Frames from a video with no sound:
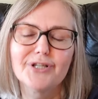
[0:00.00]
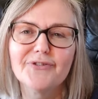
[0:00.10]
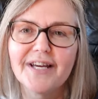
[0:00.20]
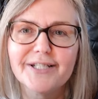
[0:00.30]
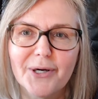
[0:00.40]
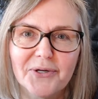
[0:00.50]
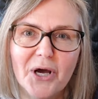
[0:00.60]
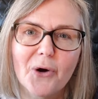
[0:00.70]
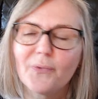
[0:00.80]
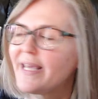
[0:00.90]
of you that don't
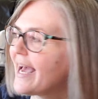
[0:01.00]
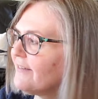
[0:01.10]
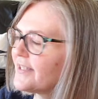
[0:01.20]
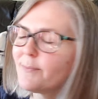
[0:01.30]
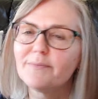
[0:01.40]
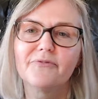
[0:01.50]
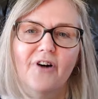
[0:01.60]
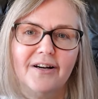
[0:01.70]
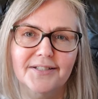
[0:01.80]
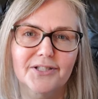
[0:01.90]
know, we have some
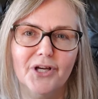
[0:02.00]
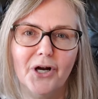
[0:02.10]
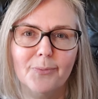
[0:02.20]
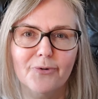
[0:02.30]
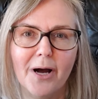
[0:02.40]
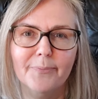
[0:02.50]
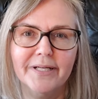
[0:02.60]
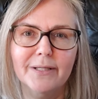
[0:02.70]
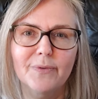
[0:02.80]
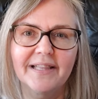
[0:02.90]
foxes on our
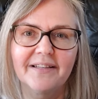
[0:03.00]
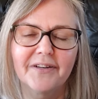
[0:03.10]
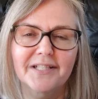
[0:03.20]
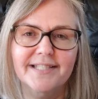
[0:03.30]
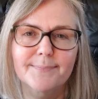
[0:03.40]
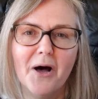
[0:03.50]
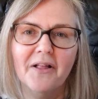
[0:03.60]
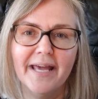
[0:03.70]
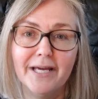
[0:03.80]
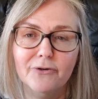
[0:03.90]
property. We live on a
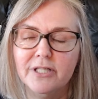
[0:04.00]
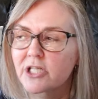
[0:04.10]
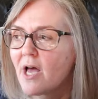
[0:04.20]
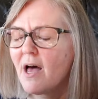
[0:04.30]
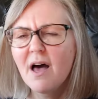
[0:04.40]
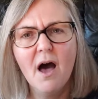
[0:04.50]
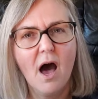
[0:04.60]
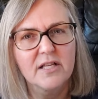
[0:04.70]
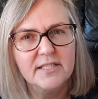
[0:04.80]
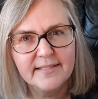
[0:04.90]
small acreage.
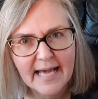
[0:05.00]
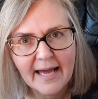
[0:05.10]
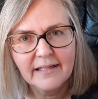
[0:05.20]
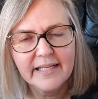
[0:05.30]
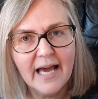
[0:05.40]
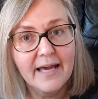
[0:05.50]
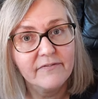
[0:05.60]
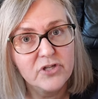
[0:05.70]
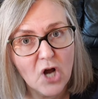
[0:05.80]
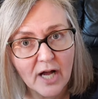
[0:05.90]
Sadly, I
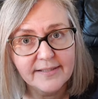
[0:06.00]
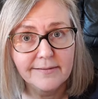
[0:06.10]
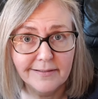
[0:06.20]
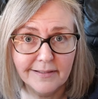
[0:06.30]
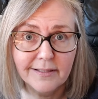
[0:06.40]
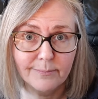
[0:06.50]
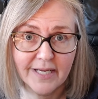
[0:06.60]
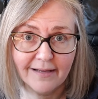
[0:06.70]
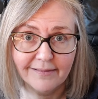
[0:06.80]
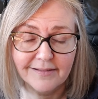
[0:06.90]
have not seen them
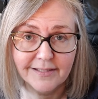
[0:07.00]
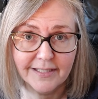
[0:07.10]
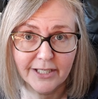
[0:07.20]
yet this